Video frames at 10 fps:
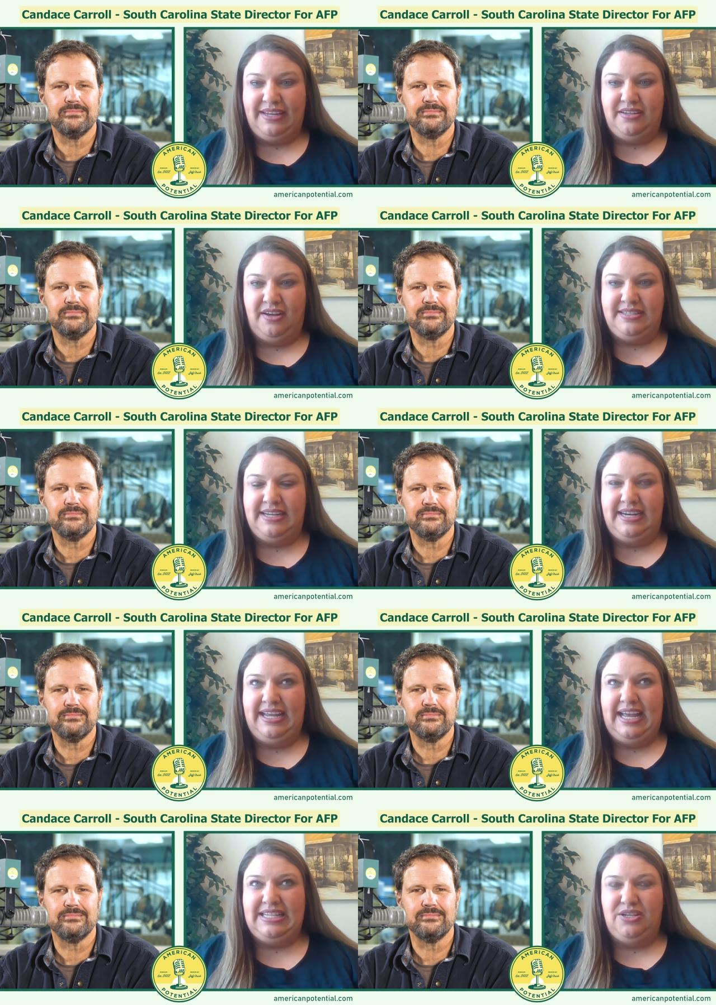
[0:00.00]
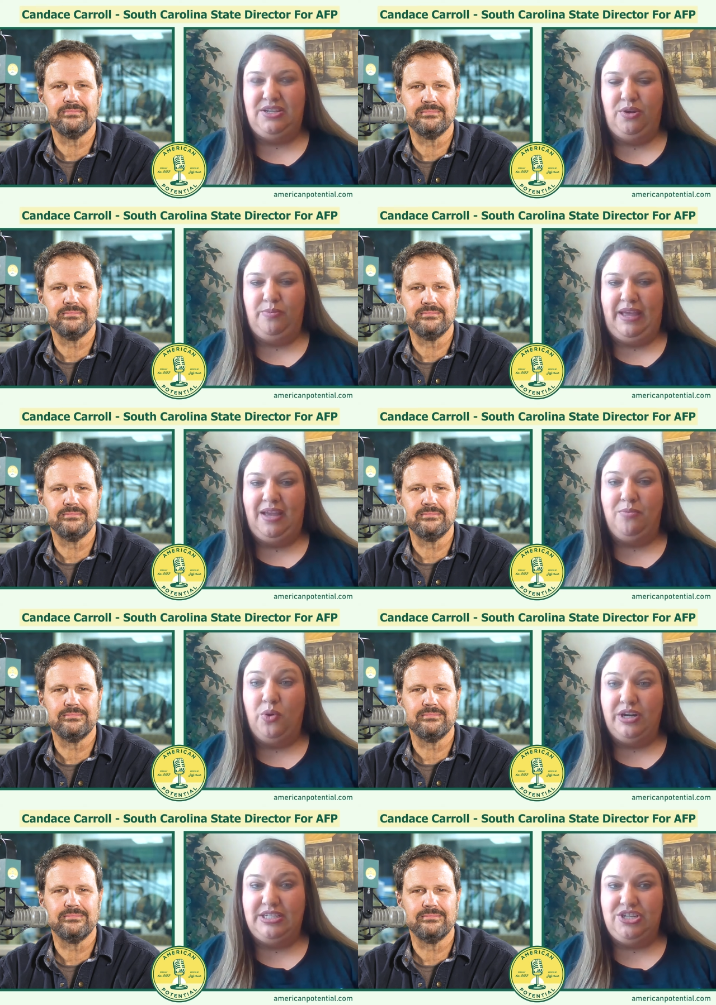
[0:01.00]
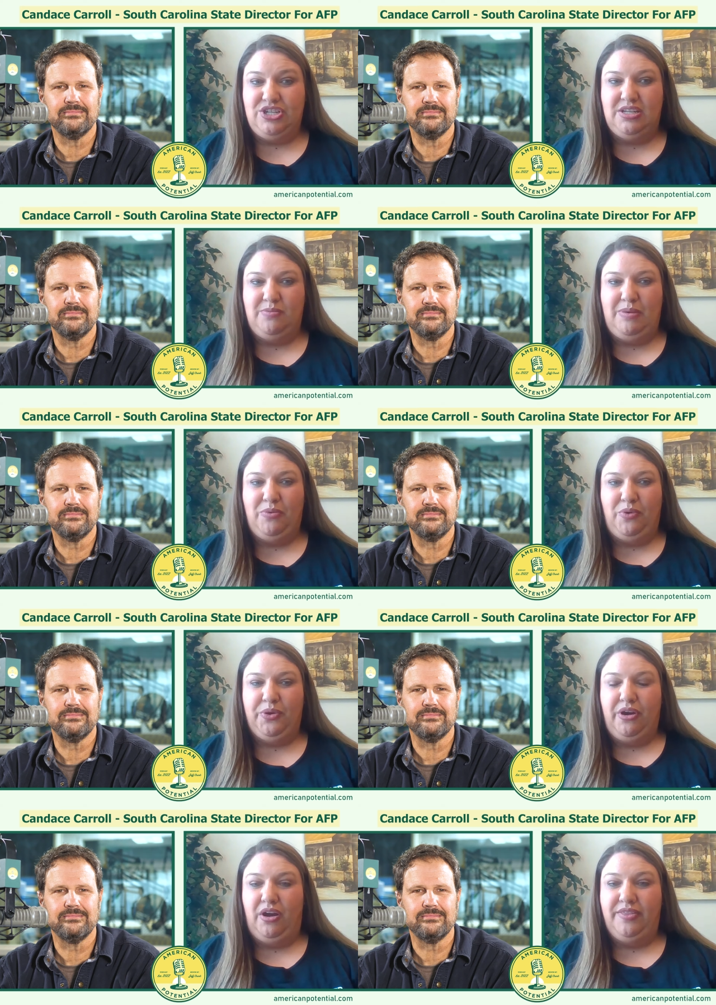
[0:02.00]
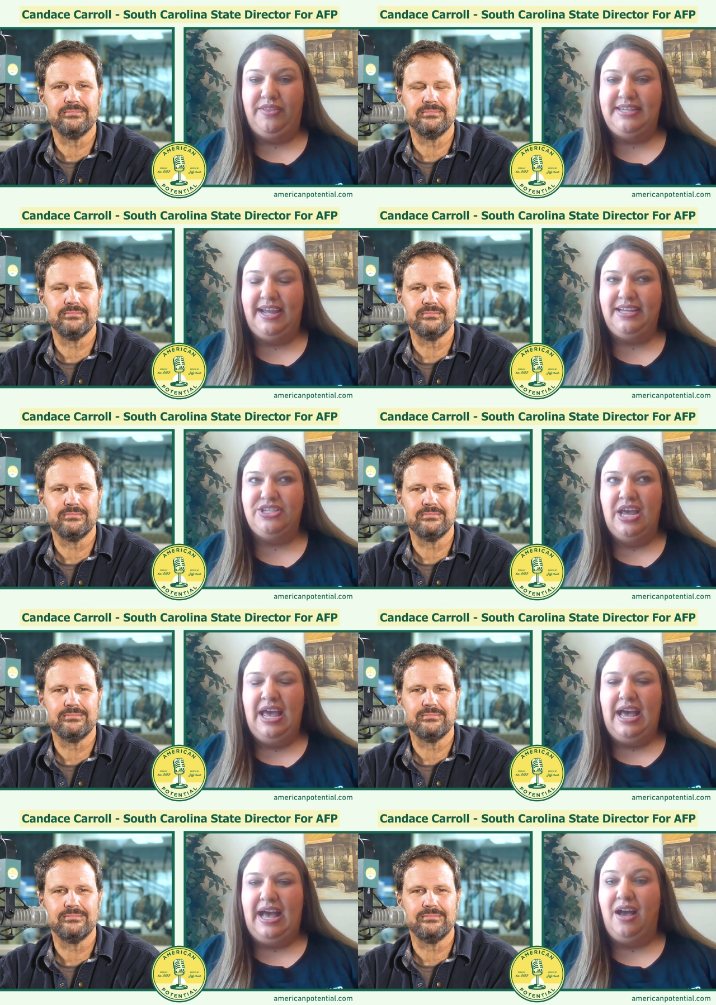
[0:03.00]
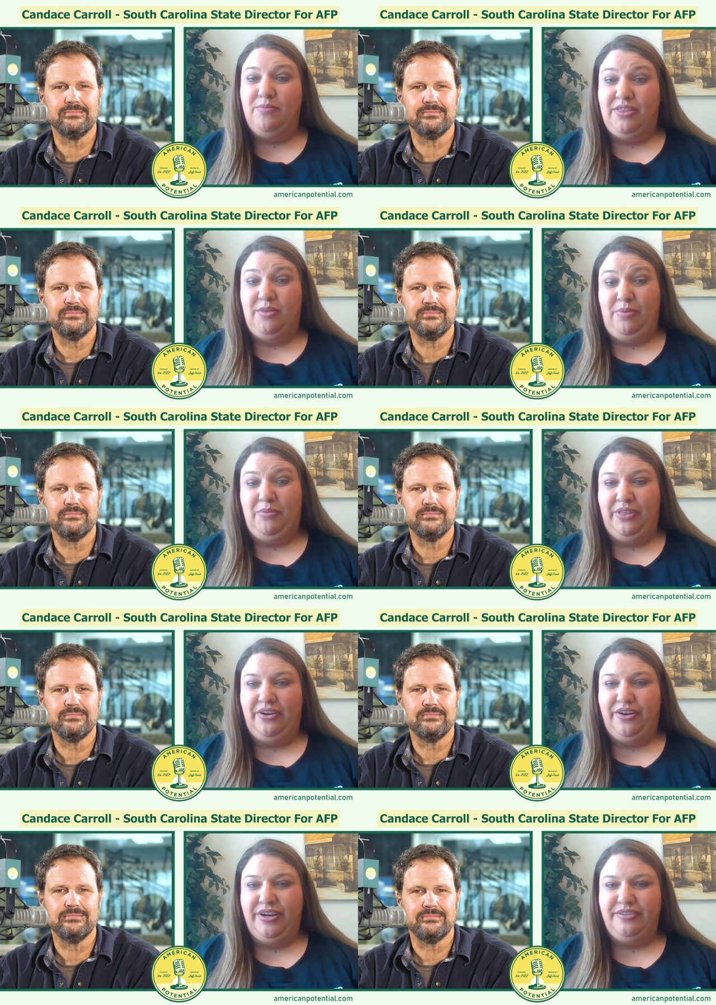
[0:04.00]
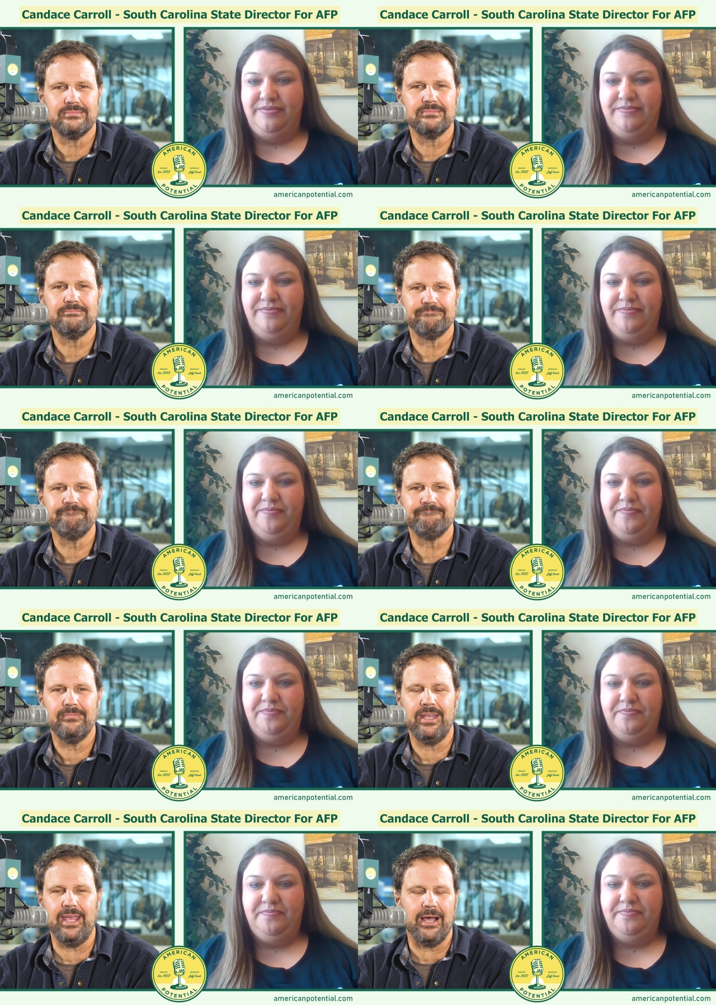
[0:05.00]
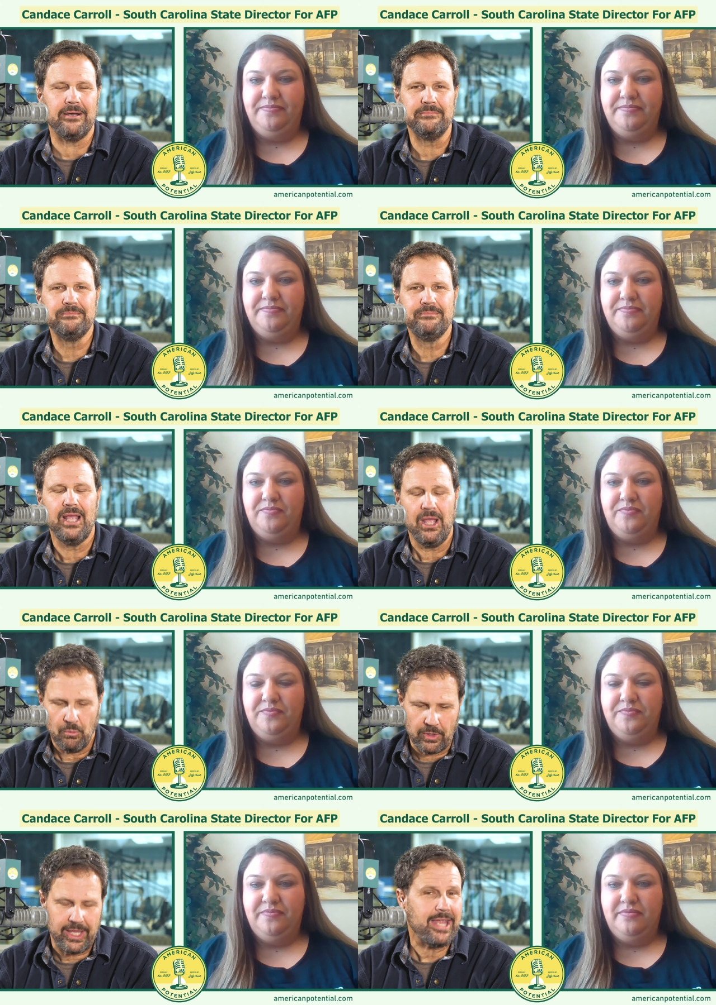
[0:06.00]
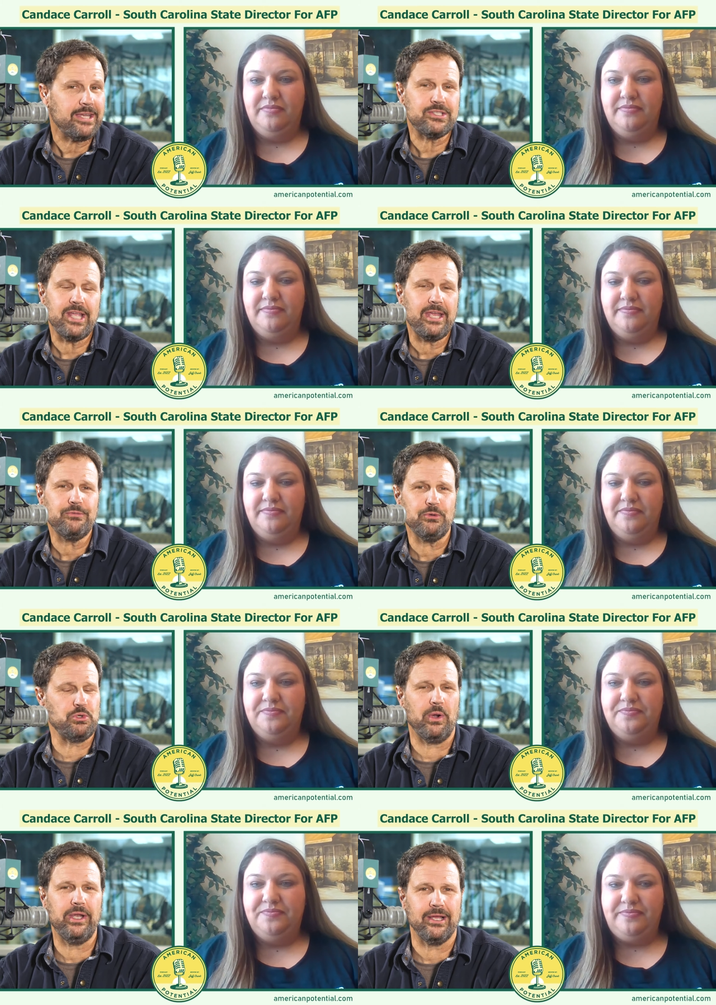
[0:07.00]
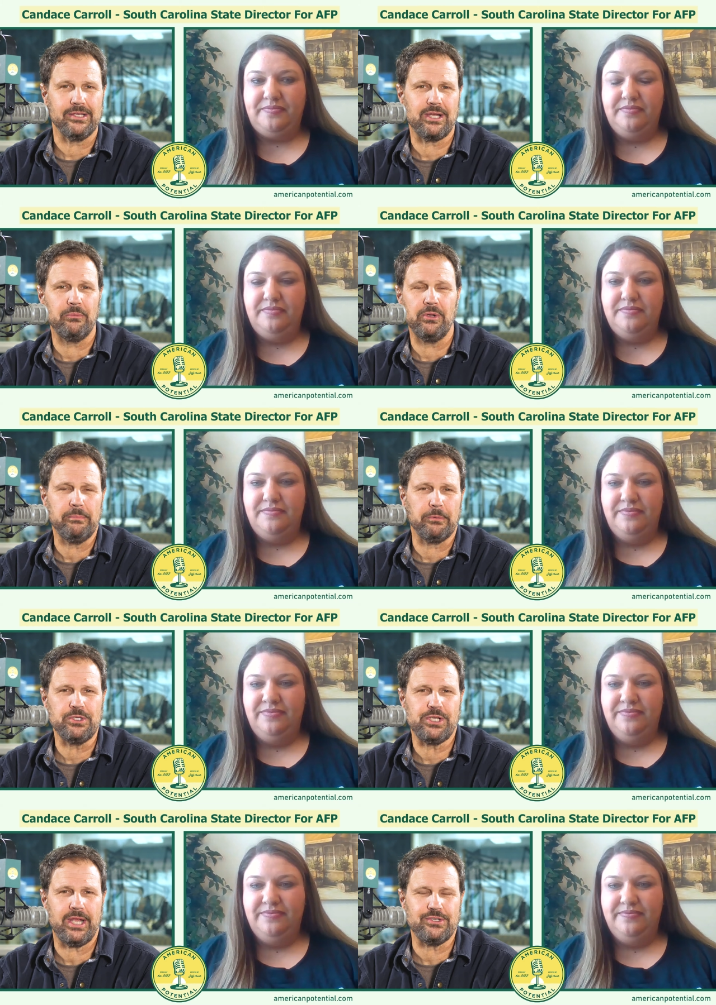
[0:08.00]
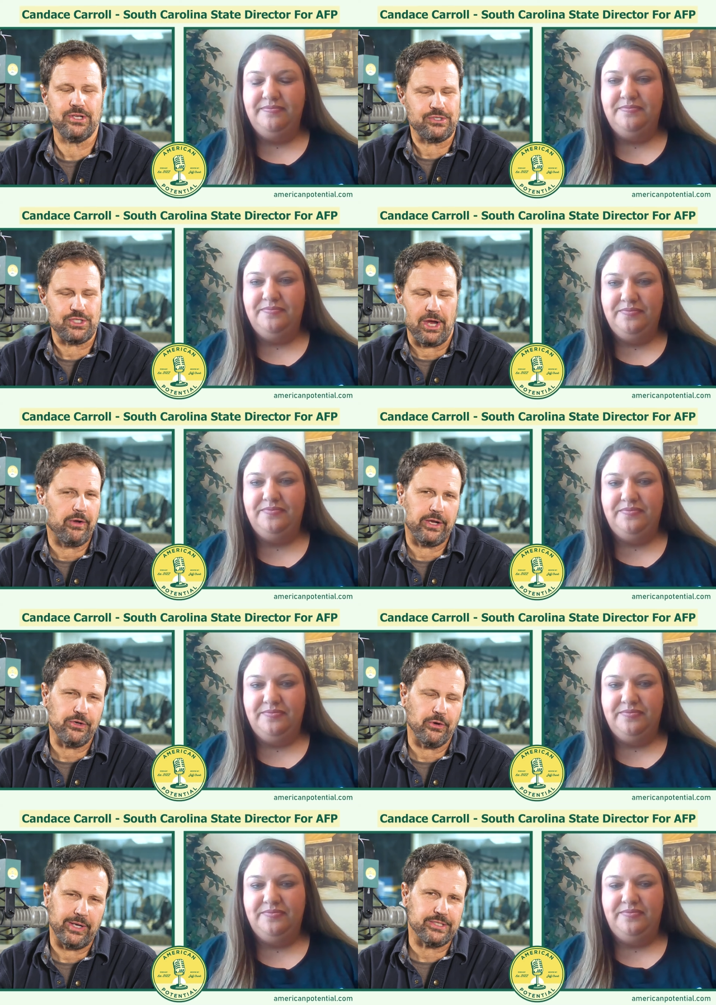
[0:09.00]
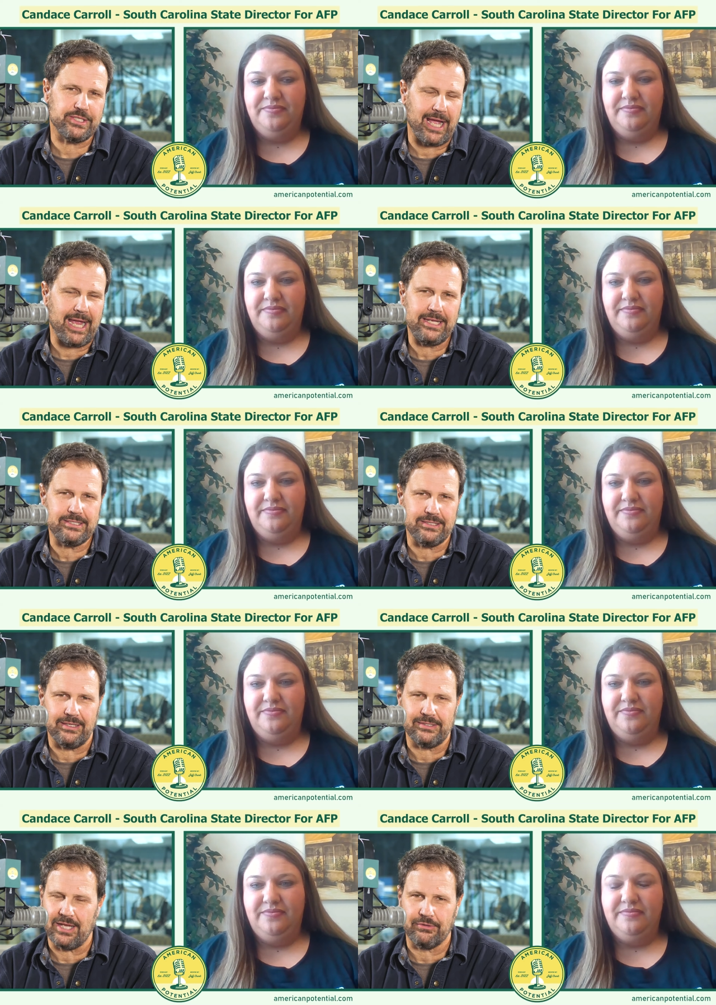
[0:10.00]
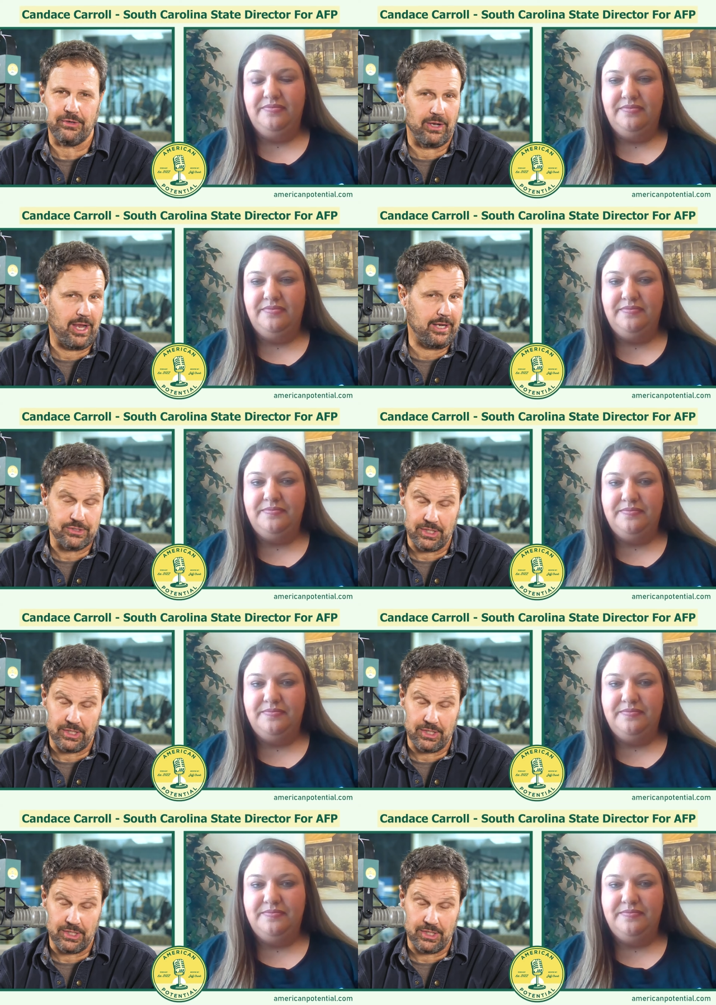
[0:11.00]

Speaker 1: that toxicity. And so they're paying more attention to the people who are on the stage than the people that aren't.
Speaker 2: Yeah. Well, Candace, thanks for joining us. I really appreciate you sharing your insights. South Carolina is